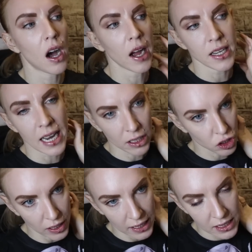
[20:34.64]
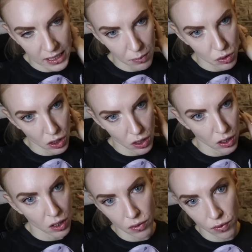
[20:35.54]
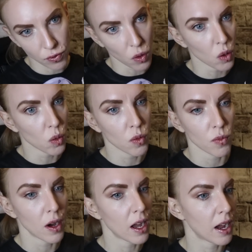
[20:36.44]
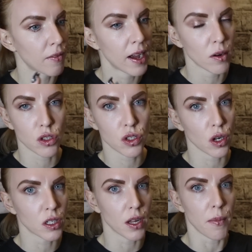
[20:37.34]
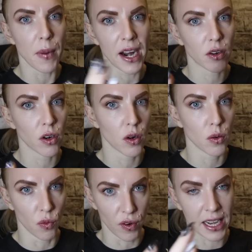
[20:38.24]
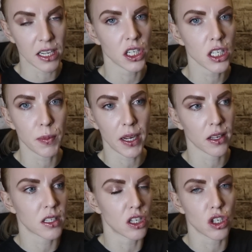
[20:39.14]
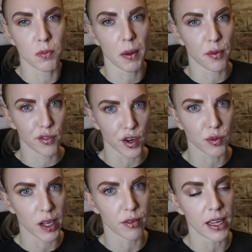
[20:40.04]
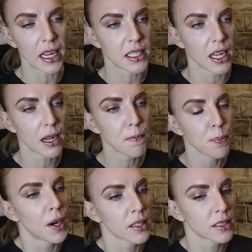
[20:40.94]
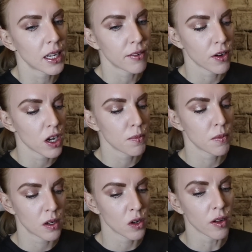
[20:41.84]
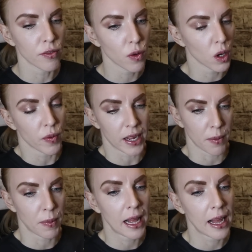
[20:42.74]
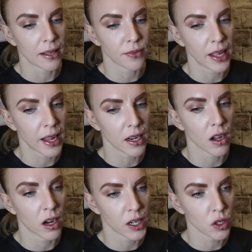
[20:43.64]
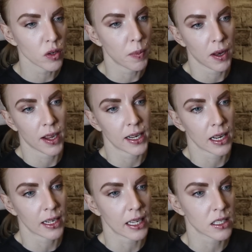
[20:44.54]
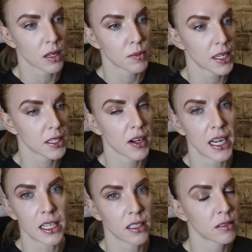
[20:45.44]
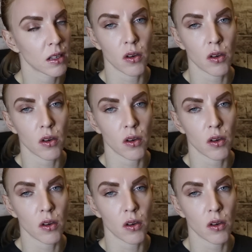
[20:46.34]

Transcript: I naturally seem to fall around certain macro ranges because that's just my preferred way of eating. But if I'm not following a plan, then I do apply it like that. Some days I eat